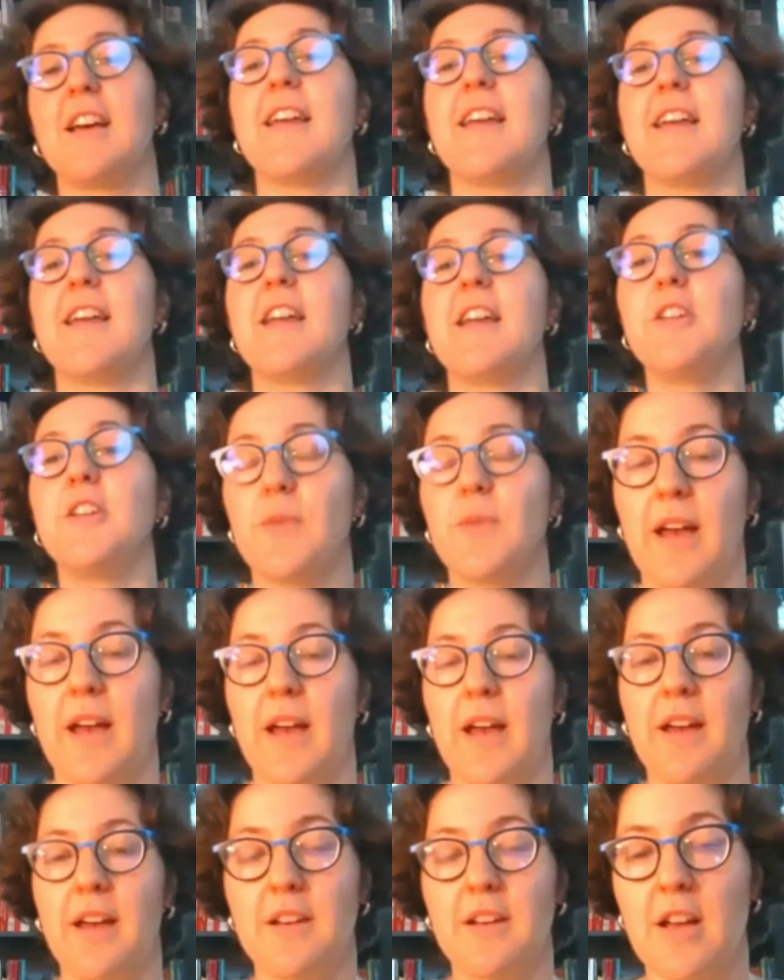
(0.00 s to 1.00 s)
Then you
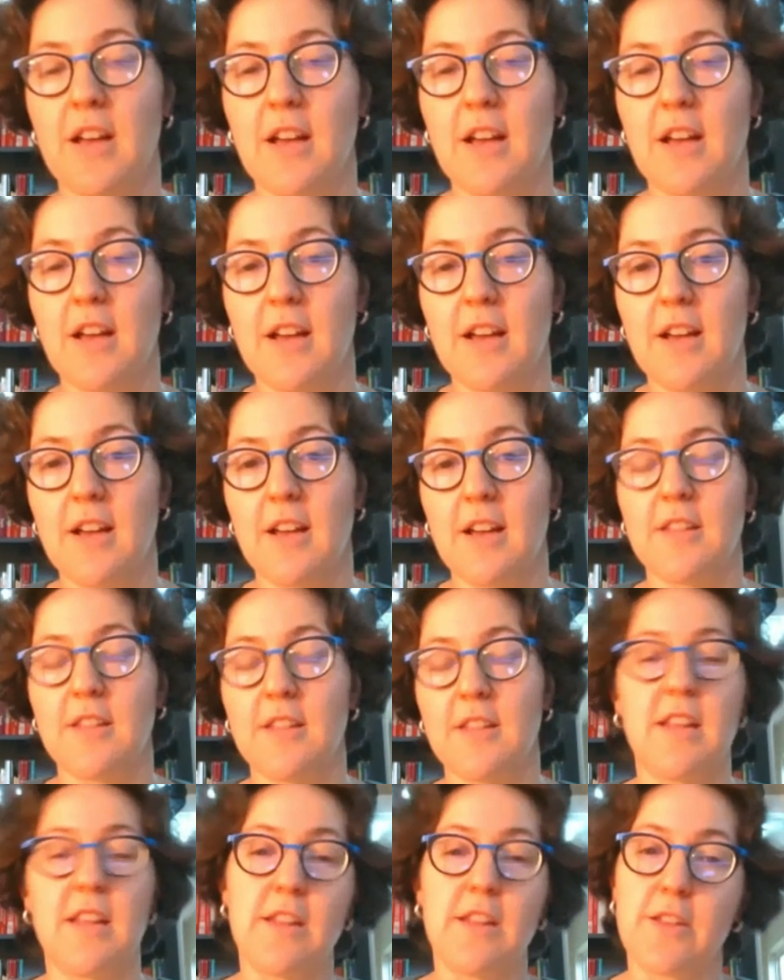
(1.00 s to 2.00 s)
get
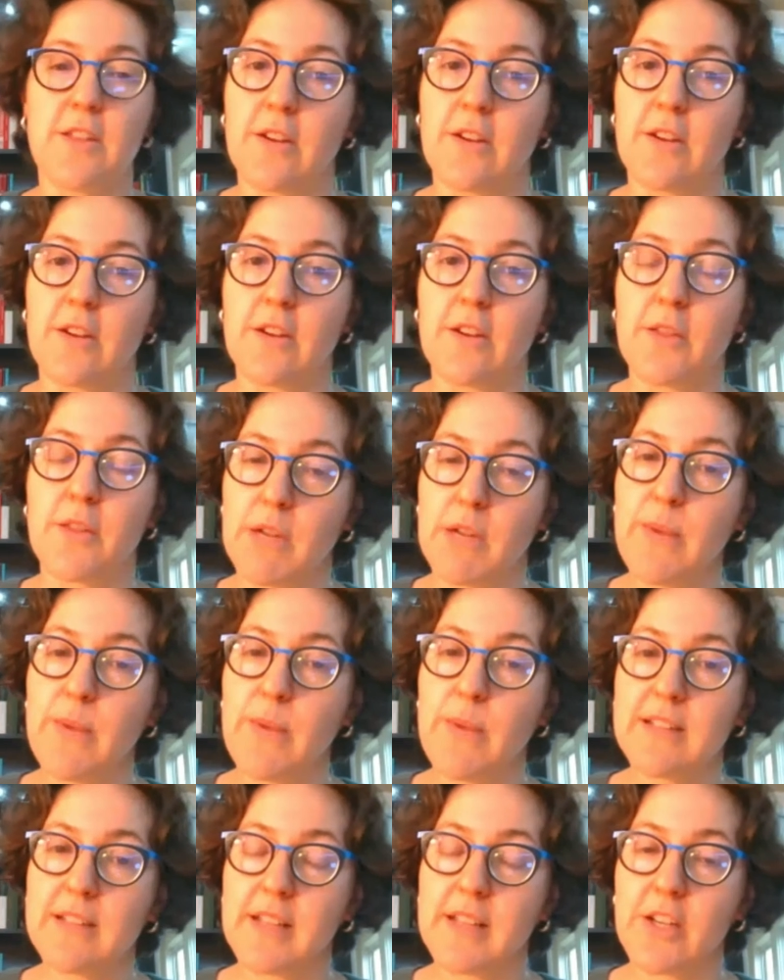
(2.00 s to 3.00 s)
either 3
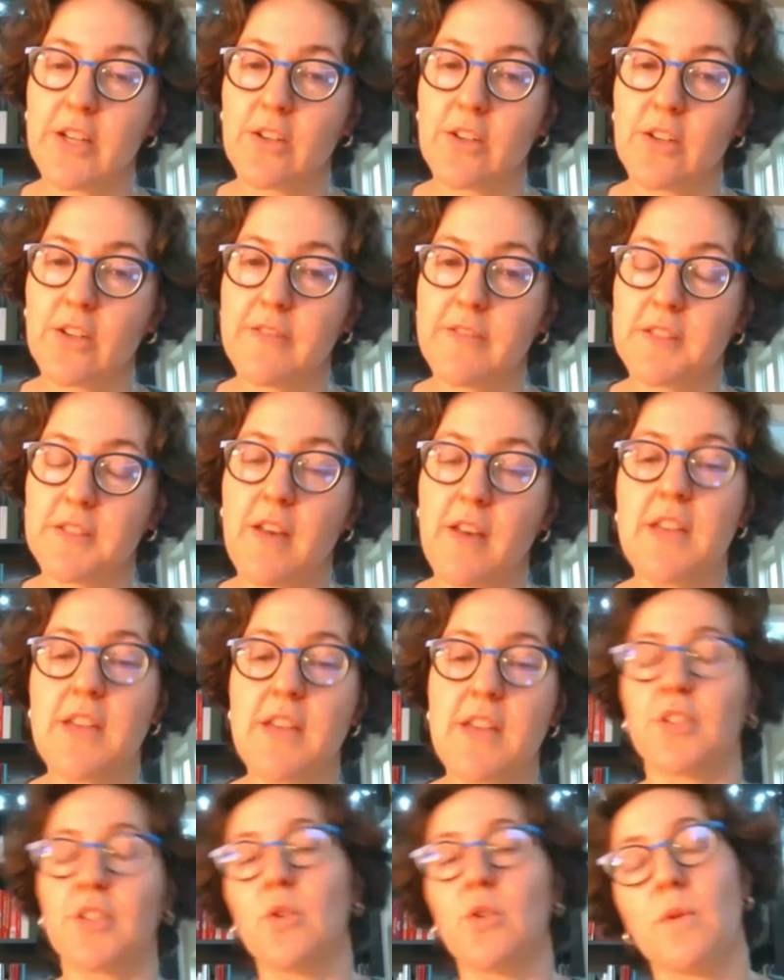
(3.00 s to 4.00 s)
weeks later if it's
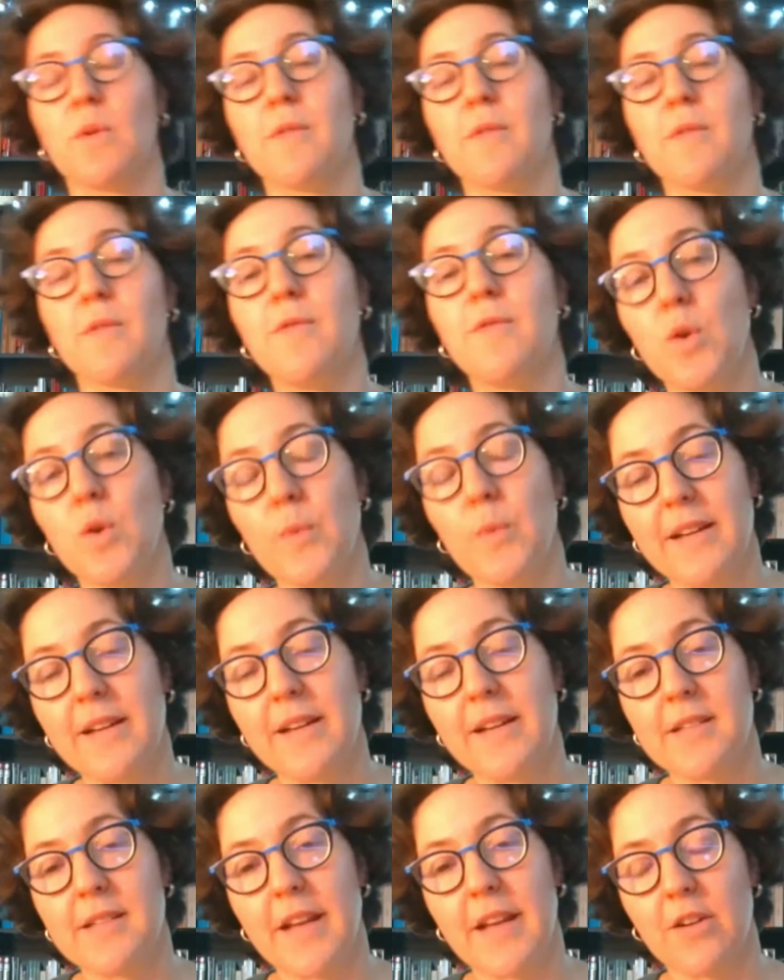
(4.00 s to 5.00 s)
Pfizer or 4
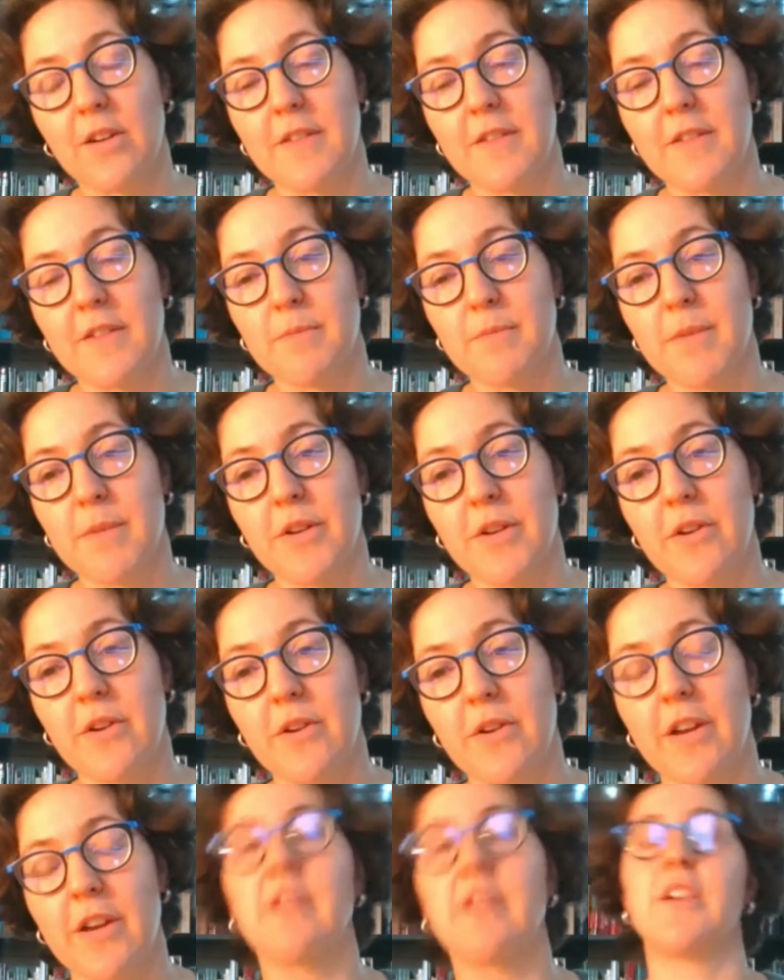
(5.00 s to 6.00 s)
weeks later if it's
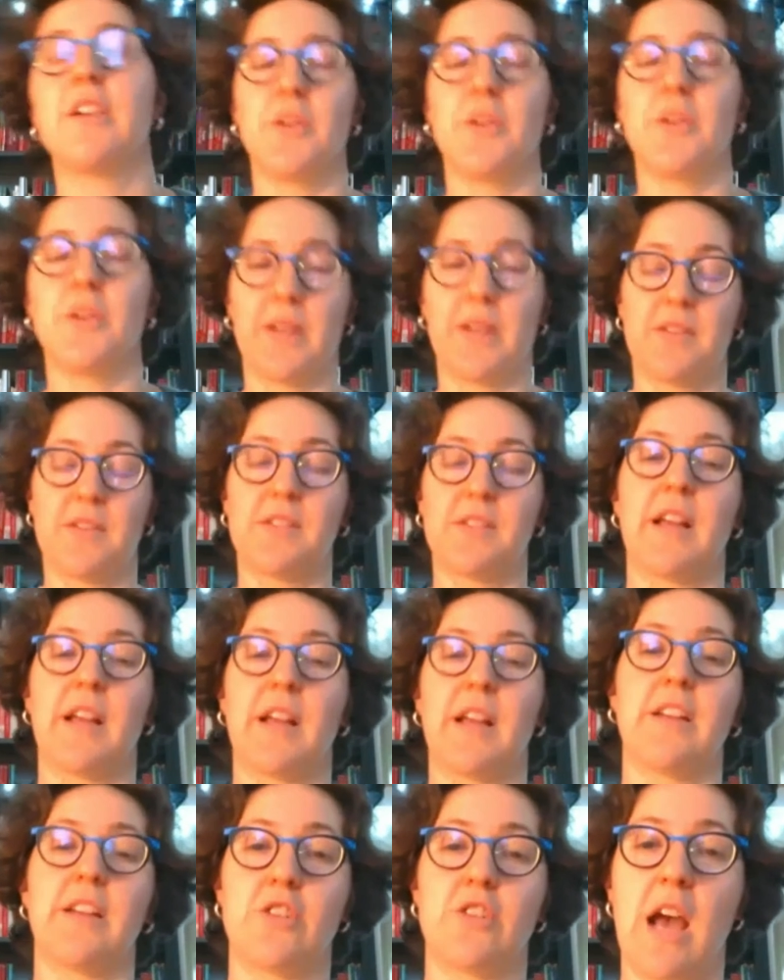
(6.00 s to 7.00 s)
Moderna, you get the
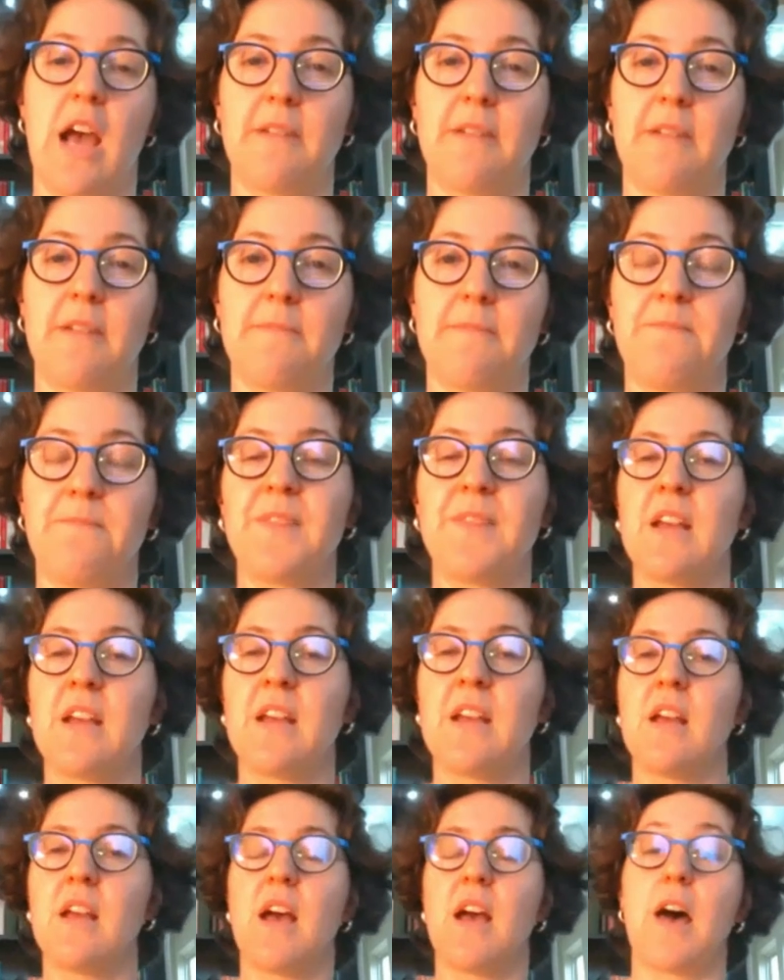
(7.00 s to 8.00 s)
second shot.
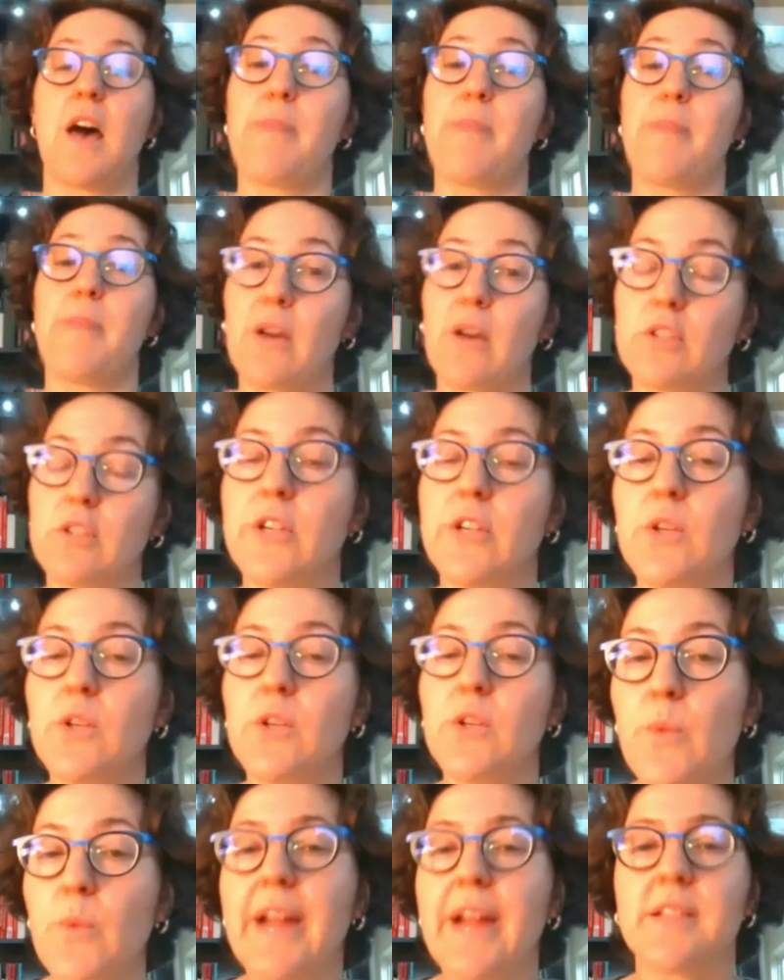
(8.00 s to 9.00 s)
About
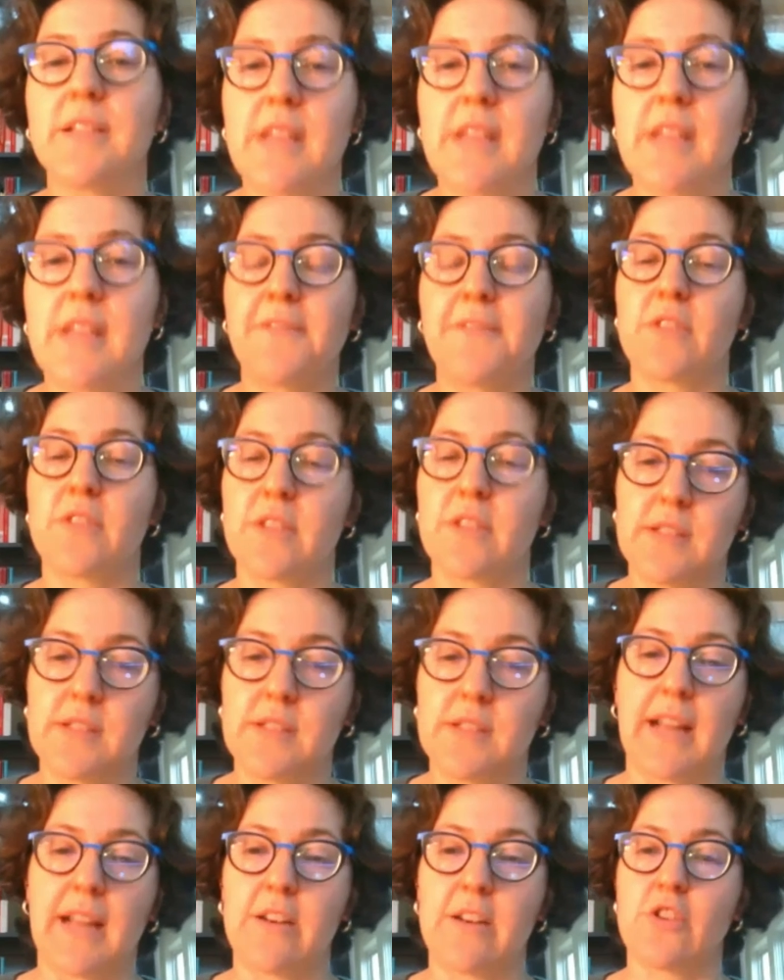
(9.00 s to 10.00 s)
2 weeks after the
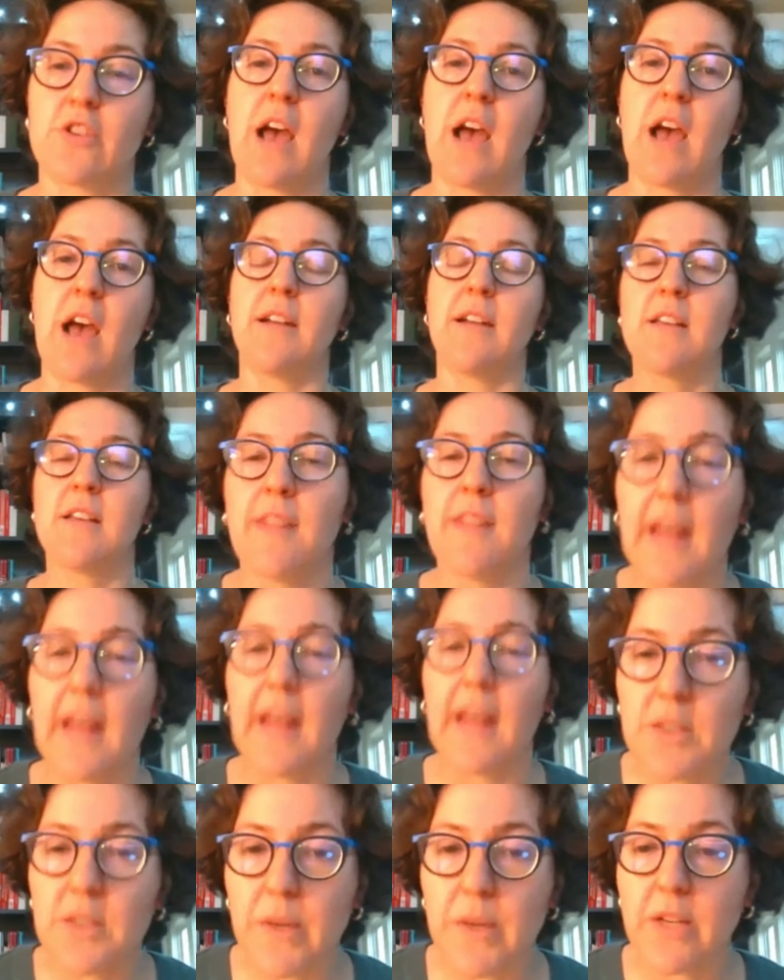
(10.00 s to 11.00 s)
second shot,
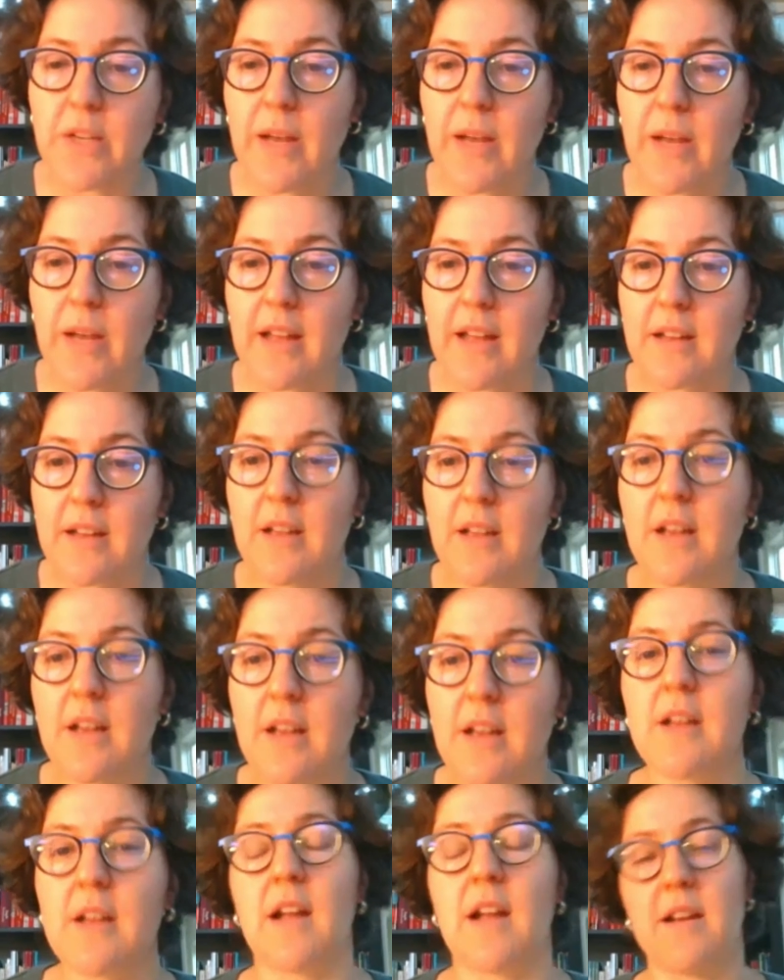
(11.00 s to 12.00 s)
that's when you hit
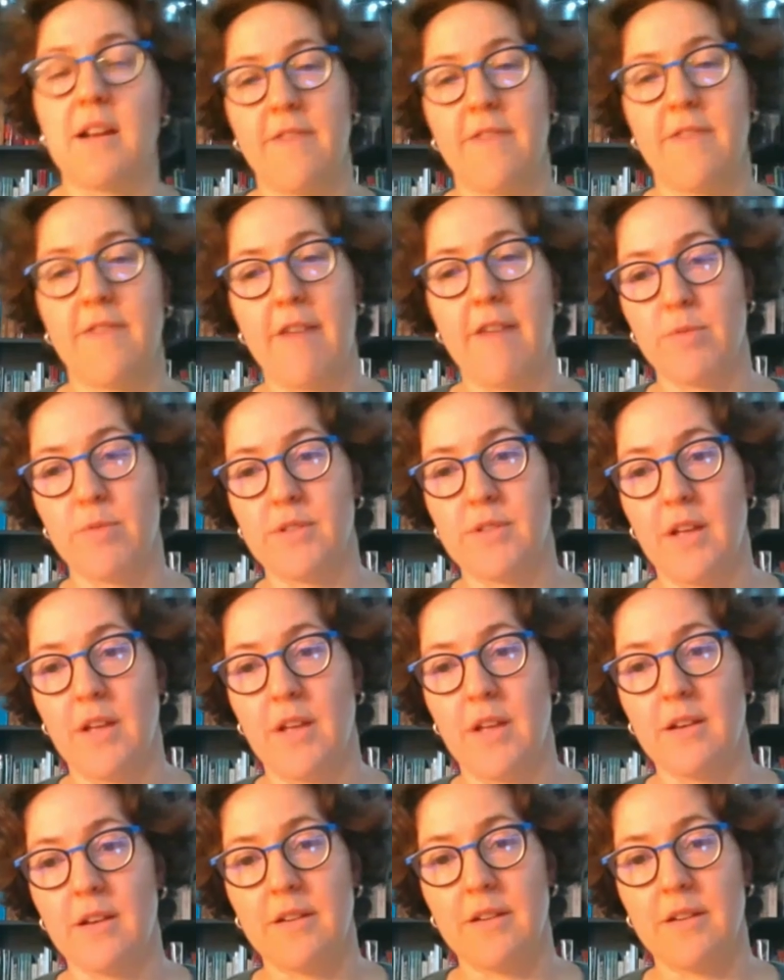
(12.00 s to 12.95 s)
95%